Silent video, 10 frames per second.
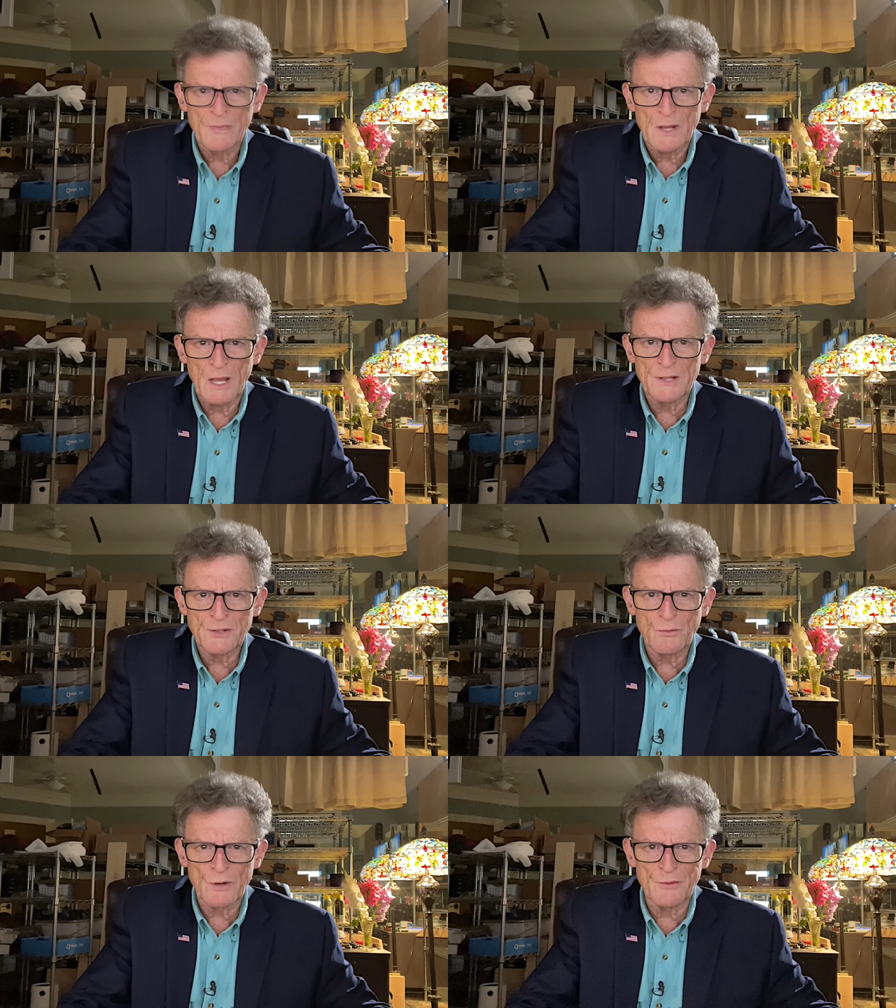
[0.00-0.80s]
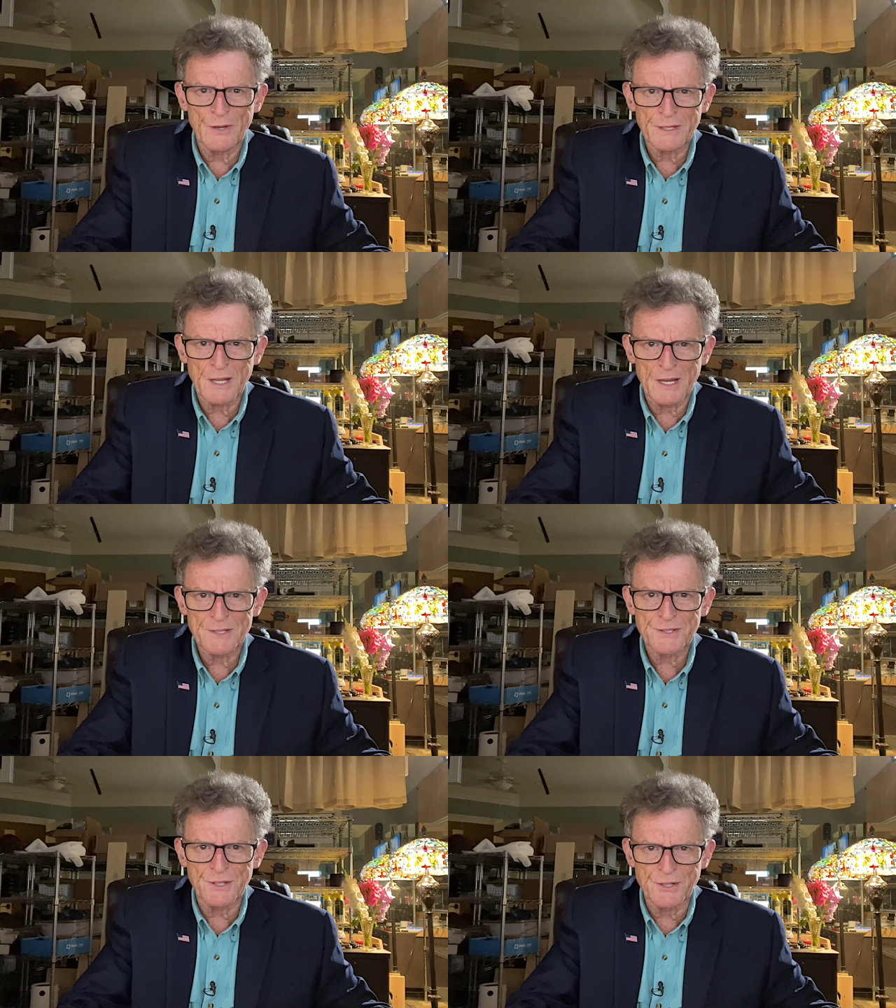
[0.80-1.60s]
and it would have
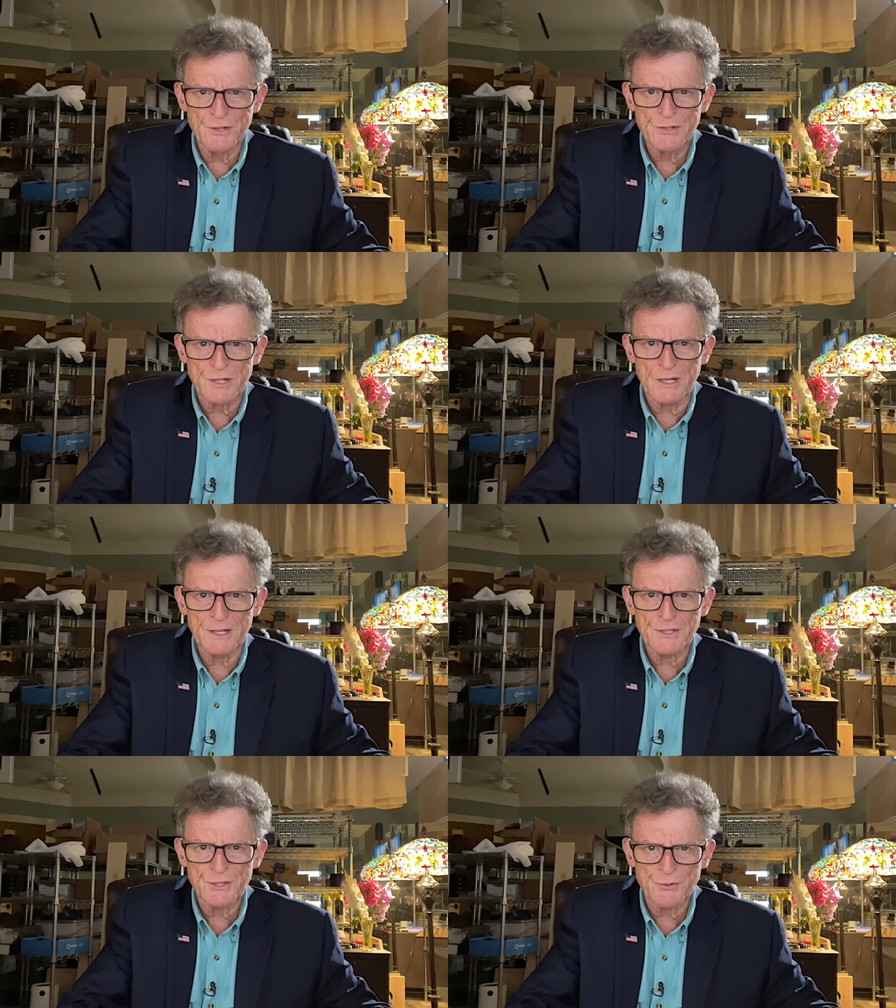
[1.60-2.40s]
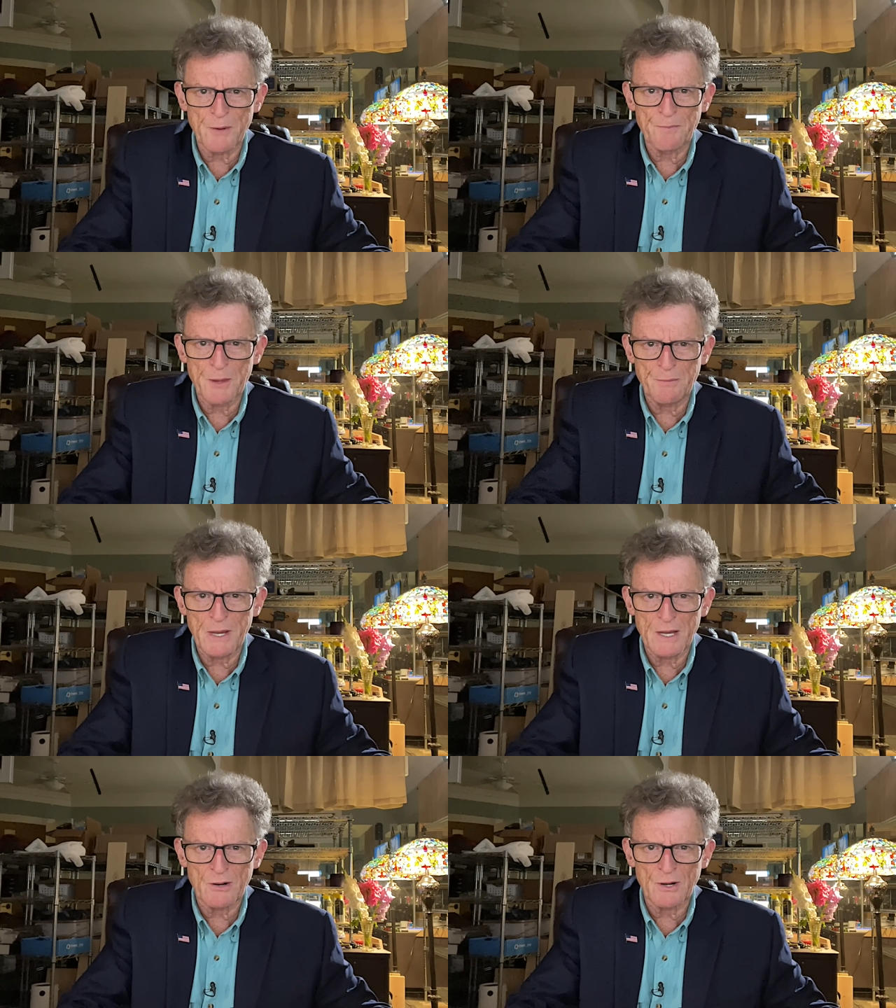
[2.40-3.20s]
unconstitutionally stripped the
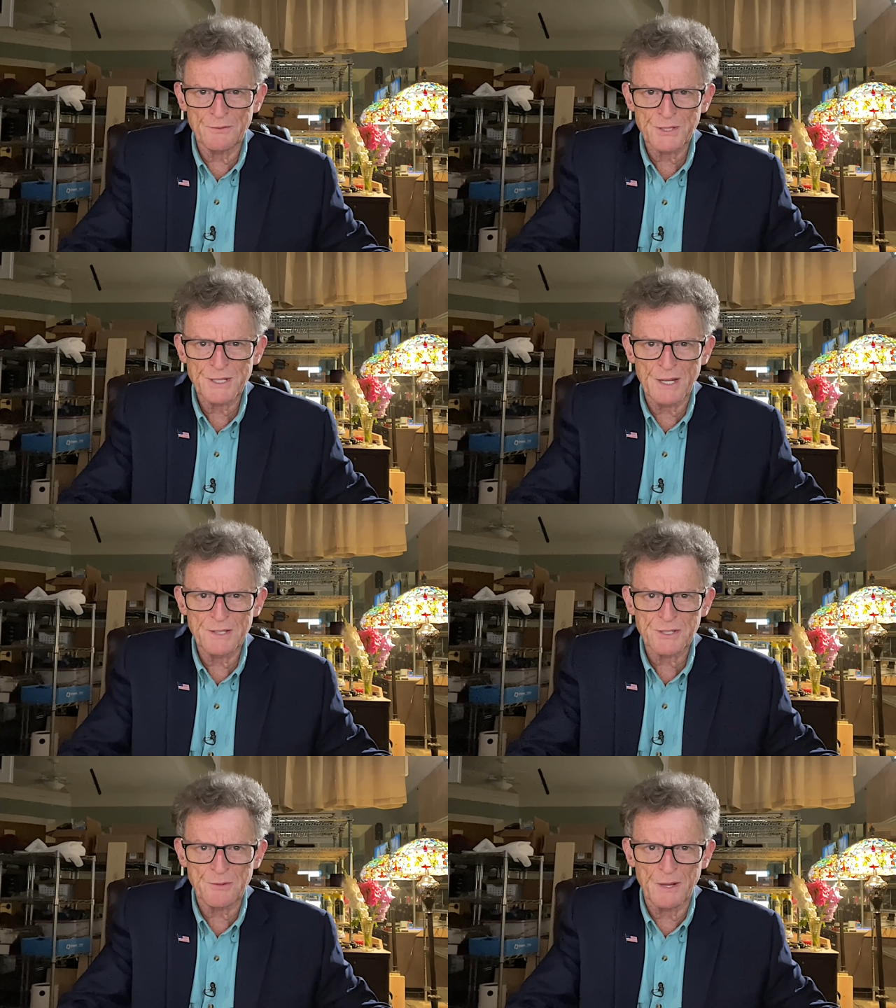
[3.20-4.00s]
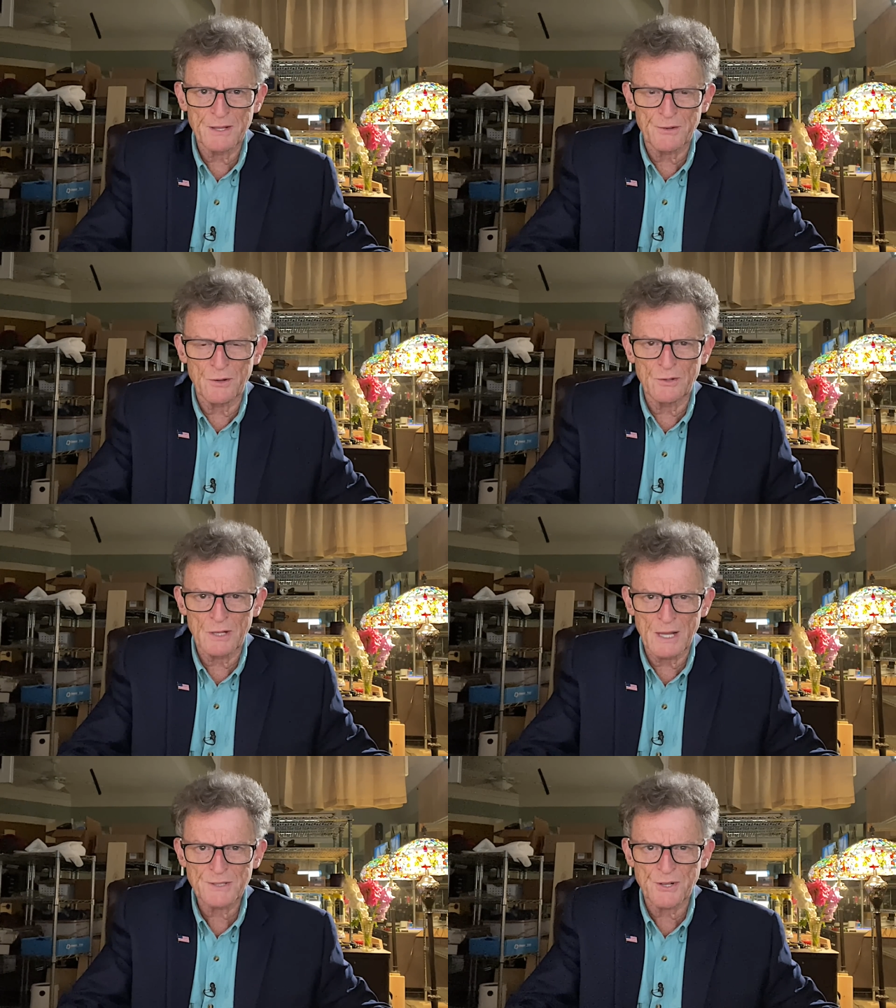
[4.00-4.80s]
power of states to make their own
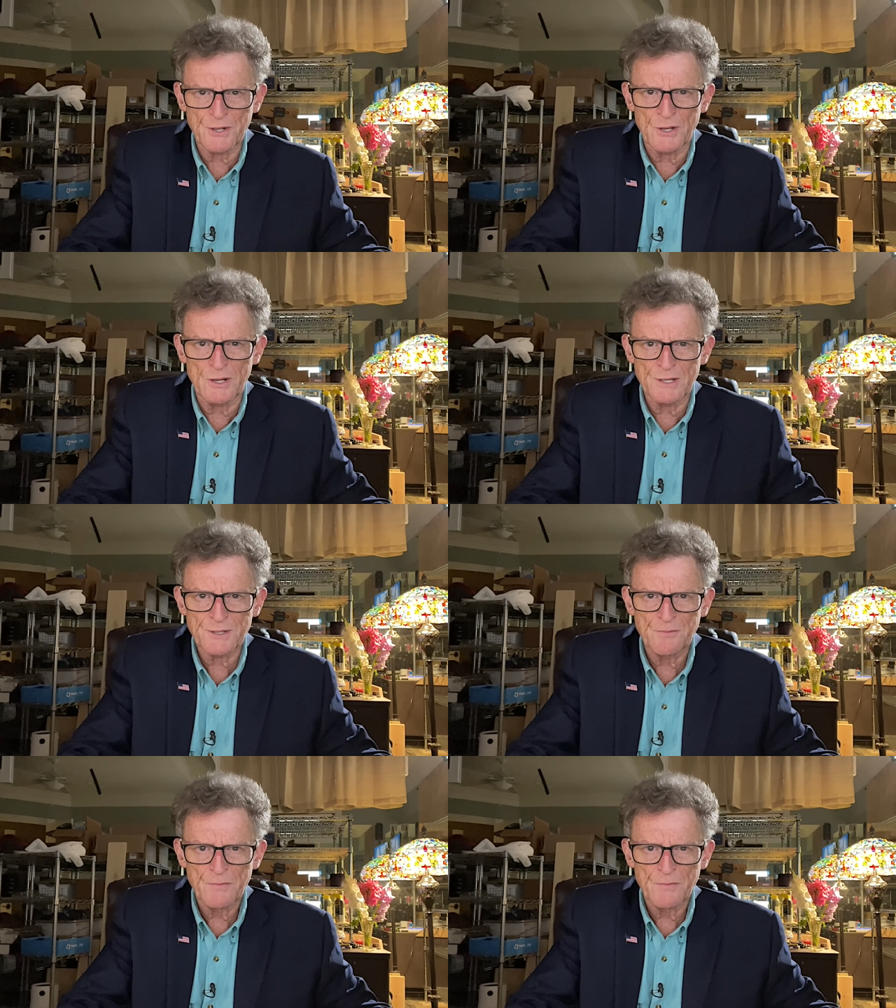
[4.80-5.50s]
election laws.